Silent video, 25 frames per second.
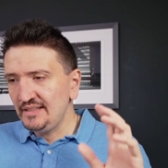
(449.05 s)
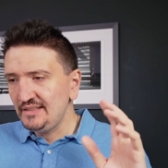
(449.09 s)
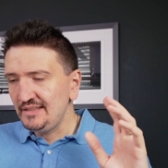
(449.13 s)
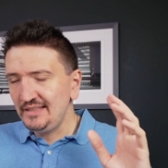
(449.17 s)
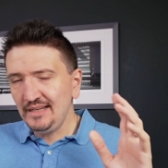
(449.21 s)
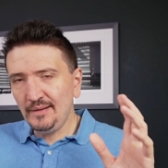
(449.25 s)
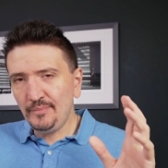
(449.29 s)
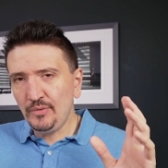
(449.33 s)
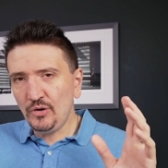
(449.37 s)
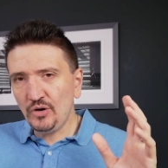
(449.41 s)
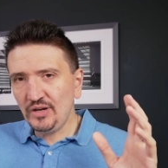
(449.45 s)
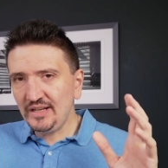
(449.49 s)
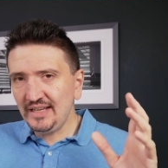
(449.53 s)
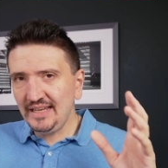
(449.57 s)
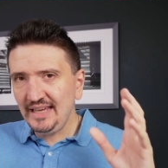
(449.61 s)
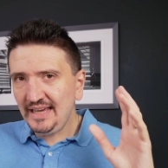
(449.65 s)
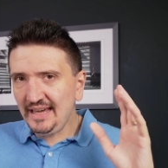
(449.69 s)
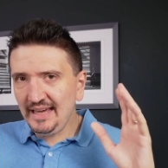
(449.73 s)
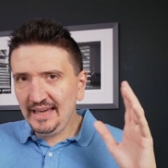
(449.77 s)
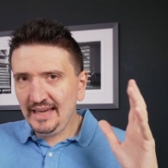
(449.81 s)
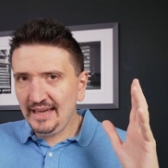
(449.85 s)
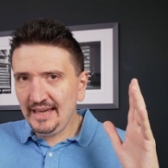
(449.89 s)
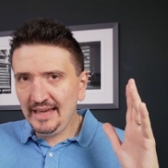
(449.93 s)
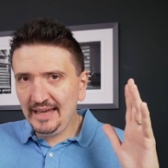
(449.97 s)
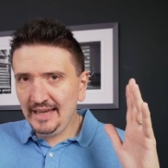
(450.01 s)
The
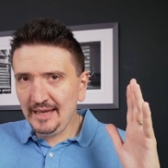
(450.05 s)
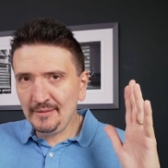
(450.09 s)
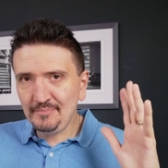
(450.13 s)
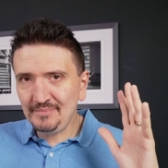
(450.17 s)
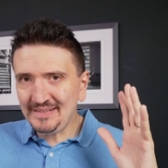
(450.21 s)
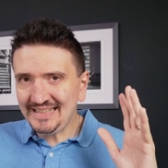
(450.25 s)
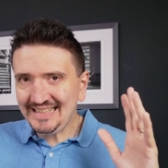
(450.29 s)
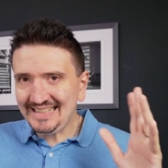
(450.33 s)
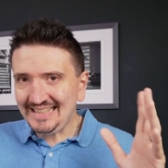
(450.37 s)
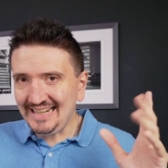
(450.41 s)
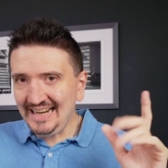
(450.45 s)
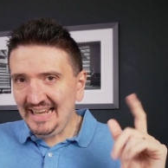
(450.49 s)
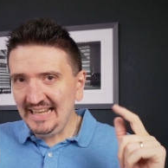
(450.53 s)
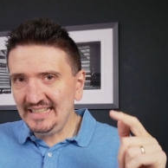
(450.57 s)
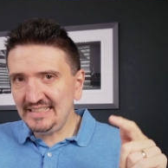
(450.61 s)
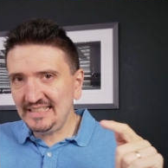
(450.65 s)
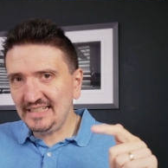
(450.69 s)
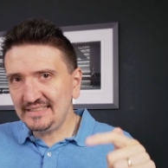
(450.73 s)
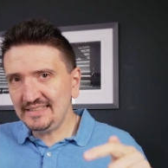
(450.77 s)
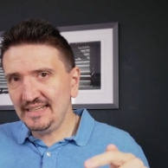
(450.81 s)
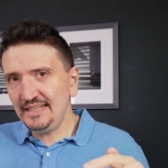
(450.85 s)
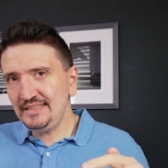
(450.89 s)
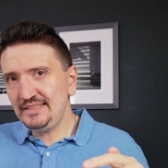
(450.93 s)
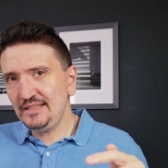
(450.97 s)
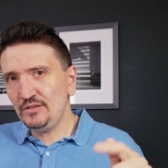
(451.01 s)
bokeh,
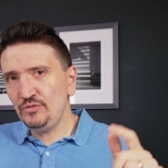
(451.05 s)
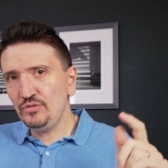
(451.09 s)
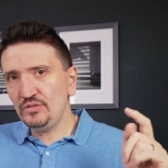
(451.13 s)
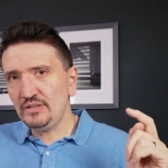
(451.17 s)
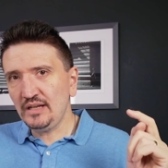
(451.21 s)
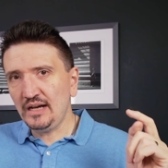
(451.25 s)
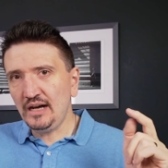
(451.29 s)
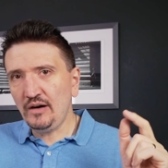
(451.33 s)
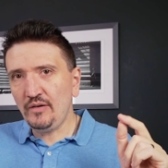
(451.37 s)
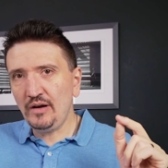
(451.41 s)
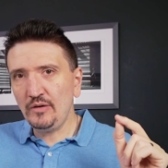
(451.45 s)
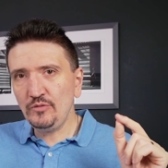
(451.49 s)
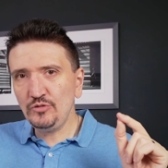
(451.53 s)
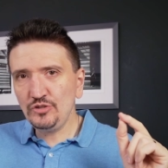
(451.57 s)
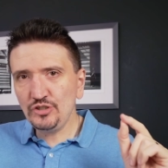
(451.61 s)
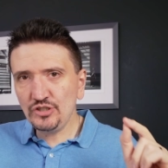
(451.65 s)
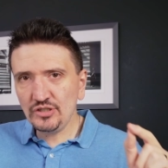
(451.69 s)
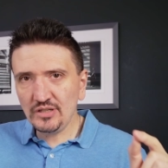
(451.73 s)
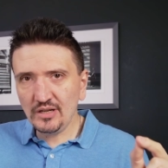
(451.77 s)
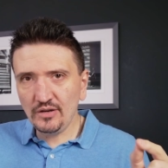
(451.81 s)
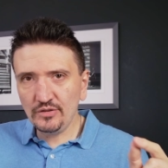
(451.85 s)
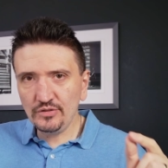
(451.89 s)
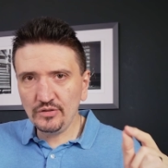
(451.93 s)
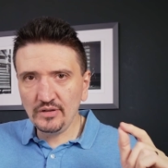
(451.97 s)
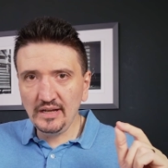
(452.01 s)
crazy good, how I will
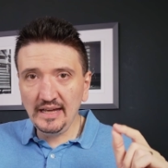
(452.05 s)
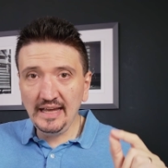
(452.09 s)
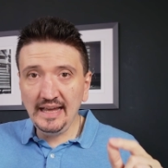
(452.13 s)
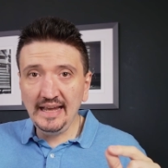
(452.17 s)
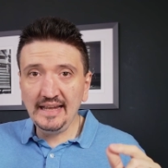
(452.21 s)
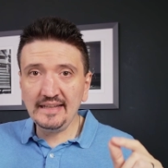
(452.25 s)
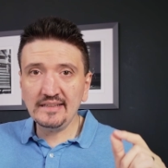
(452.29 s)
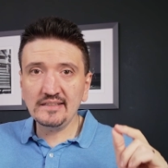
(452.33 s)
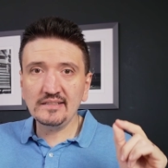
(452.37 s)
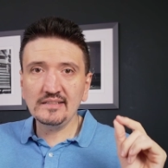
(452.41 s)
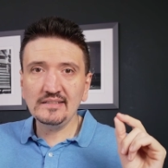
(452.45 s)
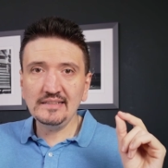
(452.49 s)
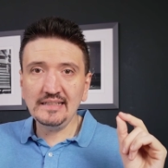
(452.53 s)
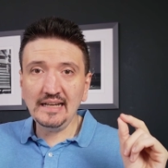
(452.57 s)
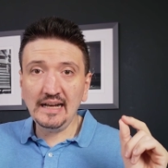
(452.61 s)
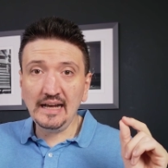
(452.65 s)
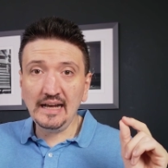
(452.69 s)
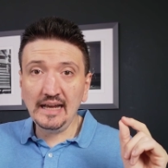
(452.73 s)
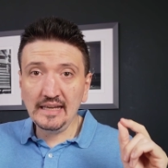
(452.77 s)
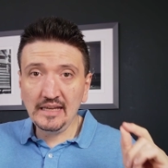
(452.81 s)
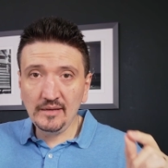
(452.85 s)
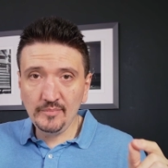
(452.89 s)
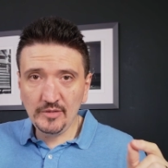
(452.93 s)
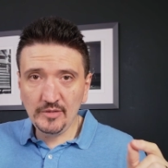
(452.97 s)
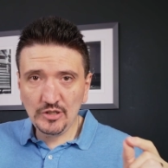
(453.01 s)
show you at
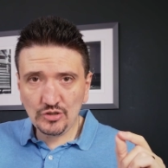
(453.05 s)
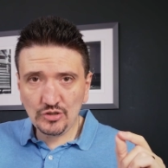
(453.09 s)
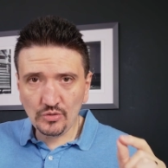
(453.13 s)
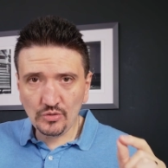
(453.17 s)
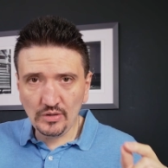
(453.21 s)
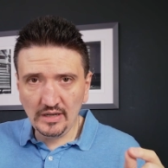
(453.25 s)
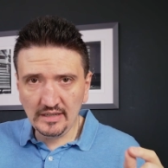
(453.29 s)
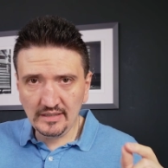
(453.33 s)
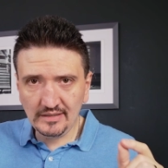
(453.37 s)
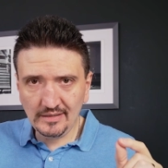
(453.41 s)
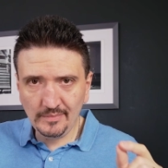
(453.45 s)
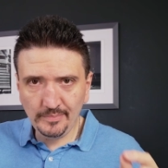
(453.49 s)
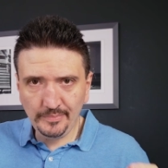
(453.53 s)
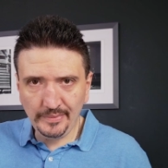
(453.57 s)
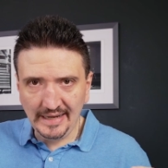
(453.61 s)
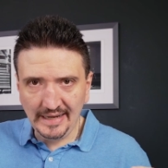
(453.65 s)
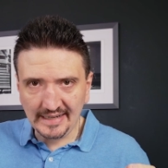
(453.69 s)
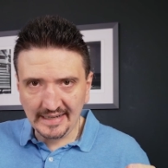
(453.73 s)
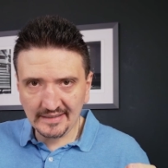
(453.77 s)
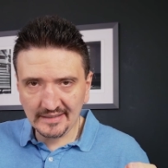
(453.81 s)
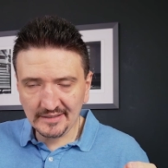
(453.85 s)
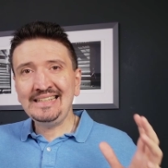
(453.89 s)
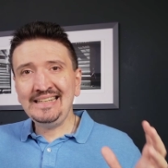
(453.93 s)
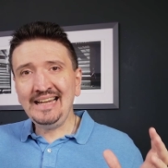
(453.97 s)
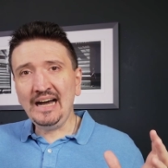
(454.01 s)
the image quality
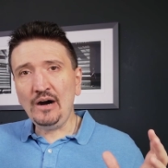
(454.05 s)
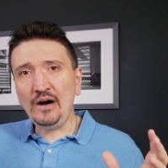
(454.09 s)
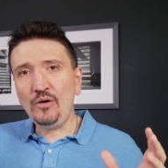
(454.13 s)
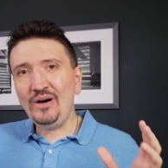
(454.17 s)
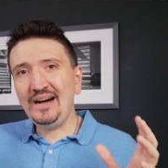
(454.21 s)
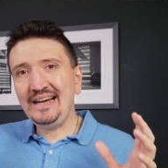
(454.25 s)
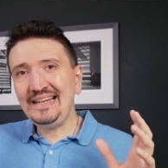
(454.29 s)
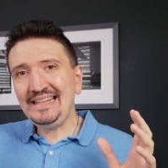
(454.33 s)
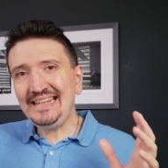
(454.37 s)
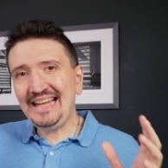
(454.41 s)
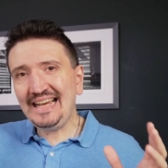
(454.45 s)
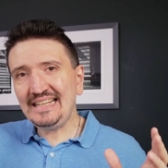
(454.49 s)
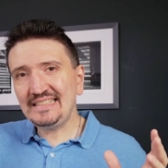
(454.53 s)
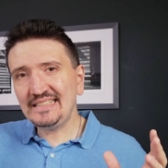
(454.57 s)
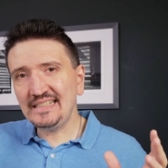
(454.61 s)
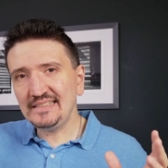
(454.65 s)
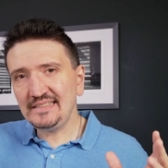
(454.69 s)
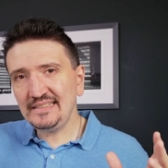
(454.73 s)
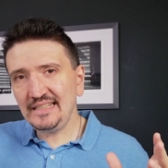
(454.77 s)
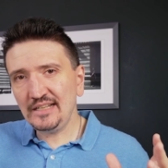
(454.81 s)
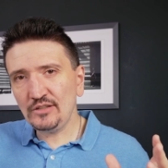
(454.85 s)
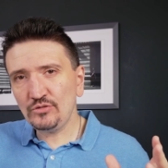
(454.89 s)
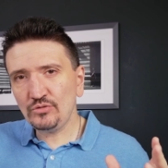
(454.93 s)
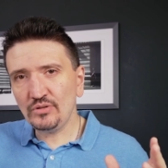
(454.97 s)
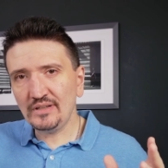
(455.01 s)
part. Now, another
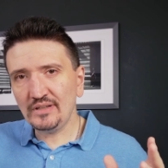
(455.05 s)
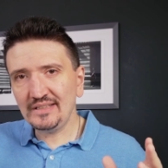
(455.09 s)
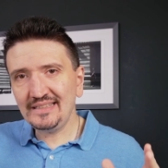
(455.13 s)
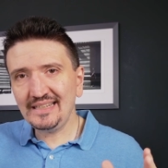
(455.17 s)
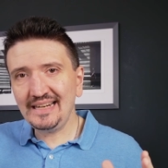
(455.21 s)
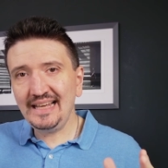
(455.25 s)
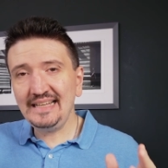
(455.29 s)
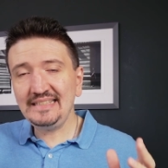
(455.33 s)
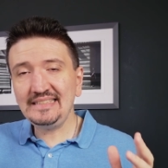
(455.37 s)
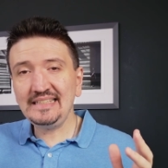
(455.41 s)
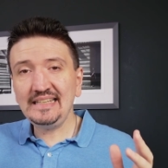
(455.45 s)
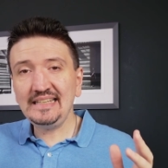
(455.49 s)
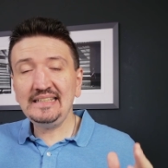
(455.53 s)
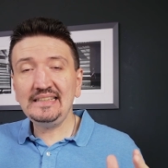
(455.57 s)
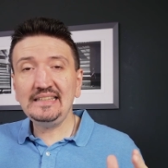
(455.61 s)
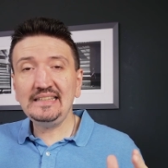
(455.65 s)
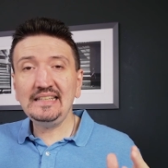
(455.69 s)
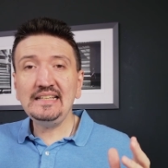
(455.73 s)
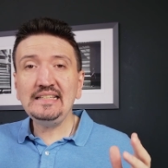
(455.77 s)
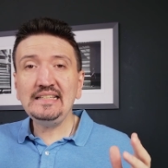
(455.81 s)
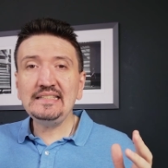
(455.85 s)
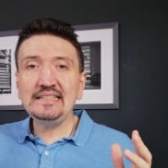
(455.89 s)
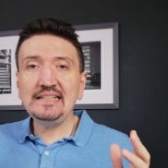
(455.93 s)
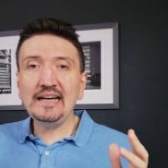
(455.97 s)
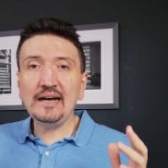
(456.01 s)
thing to address, it
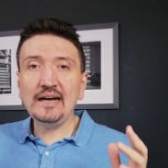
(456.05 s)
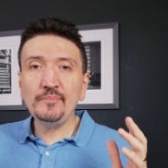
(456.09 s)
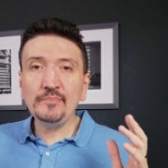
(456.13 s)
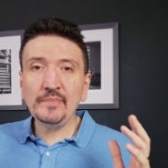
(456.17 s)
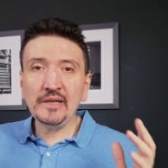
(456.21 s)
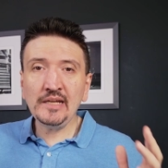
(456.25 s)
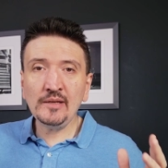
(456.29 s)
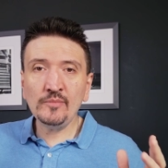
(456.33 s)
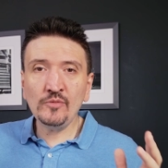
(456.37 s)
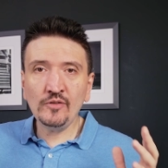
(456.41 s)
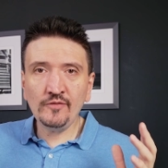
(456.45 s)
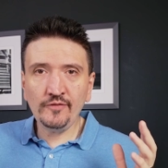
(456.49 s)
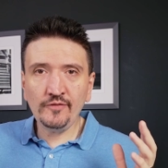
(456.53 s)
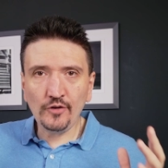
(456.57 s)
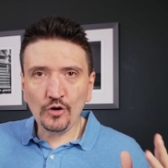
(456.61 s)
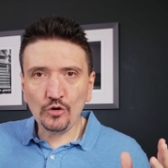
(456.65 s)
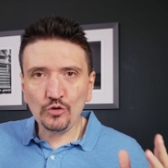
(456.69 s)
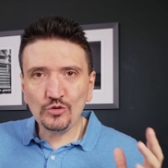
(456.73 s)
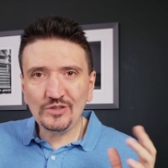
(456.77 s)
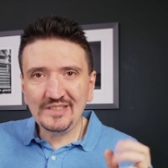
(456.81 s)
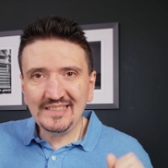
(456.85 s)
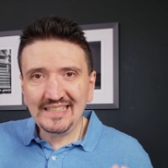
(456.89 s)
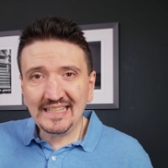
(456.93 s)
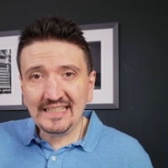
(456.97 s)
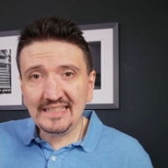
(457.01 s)
is the minimum
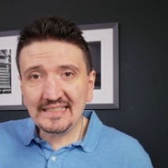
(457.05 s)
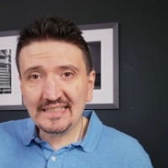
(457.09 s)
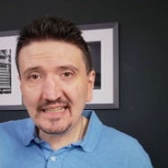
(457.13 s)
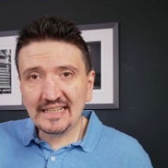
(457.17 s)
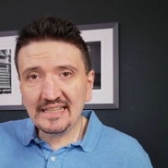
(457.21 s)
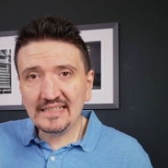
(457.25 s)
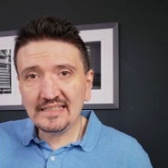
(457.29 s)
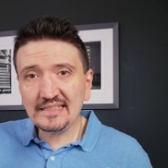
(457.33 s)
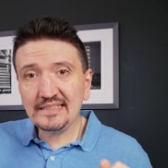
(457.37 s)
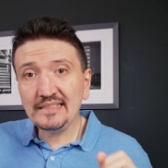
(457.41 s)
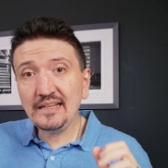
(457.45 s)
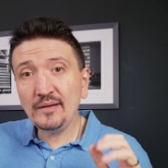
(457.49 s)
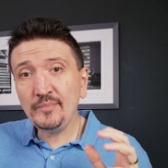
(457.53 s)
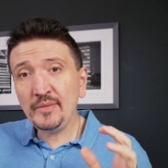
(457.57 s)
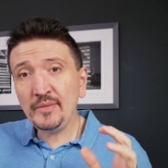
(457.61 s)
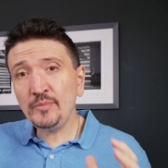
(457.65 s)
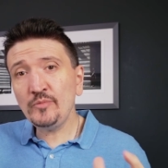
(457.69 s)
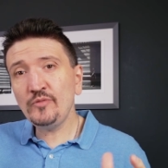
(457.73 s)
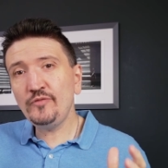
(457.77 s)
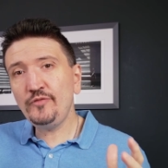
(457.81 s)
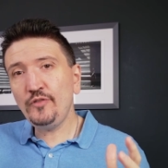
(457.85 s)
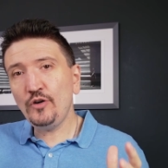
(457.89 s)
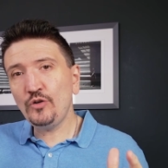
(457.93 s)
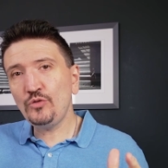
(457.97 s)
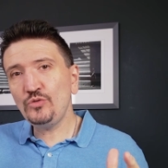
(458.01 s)
focus distance. The
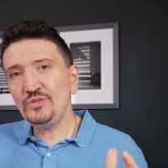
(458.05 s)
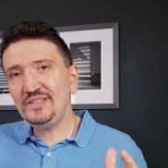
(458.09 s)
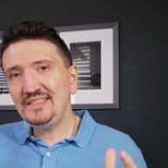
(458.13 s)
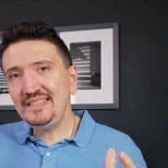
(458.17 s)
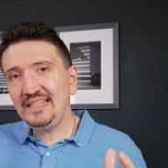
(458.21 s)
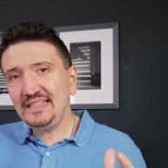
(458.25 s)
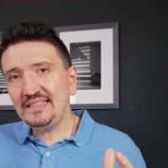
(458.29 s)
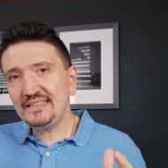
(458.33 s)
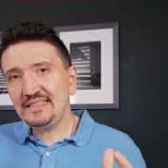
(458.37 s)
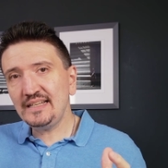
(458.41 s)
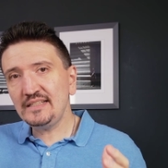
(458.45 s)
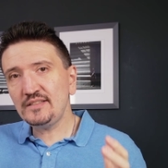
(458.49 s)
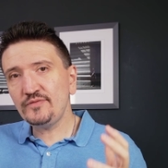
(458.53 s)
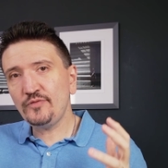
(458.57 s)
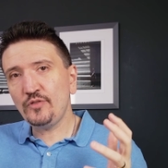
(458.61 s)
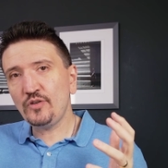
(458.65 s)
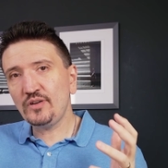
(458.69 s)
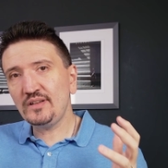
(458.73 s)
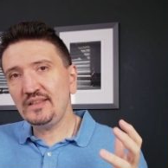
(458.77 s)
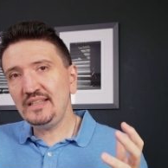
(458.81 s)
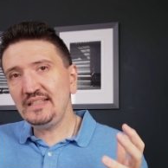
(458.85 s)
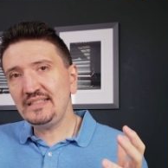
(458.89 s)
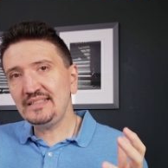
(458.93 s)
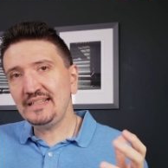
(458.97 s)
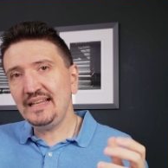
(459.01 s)
minimum focus distance
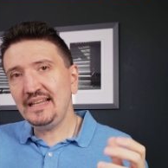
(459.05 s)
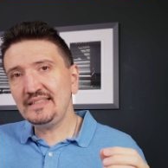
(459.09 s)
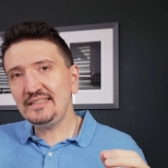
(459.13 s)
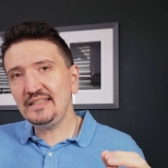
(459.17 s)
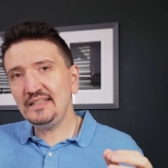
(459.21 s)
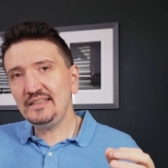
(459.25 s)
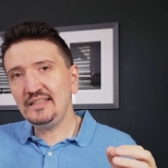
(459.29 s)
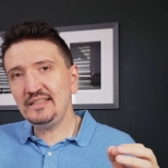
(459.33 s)
for this lens,